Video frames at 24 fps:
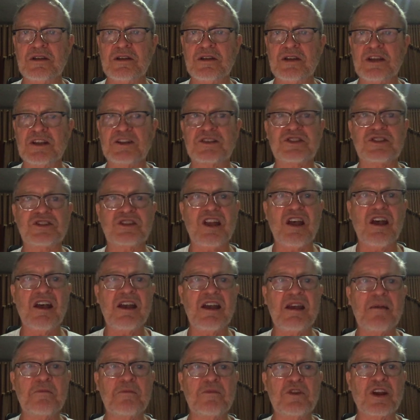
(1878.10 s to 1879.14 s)
It's
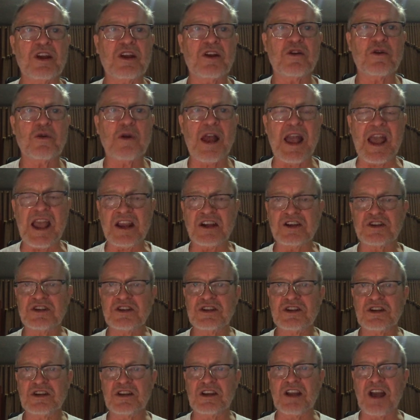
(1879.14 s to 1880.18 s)
time to
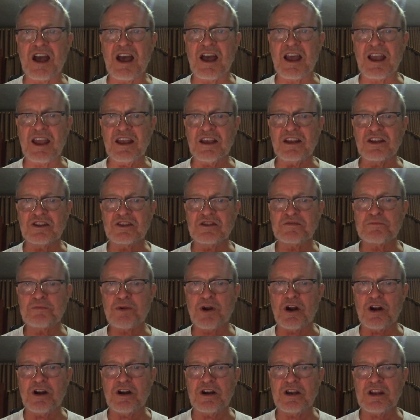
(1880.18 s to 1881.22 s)
crash Gaia's
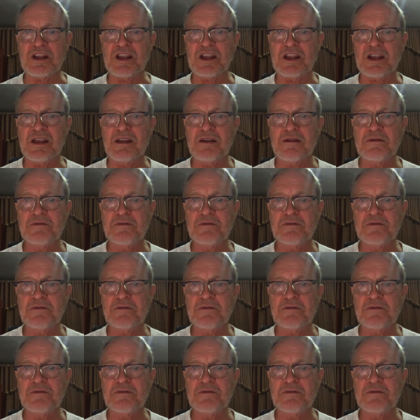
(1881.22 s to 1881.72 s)
party.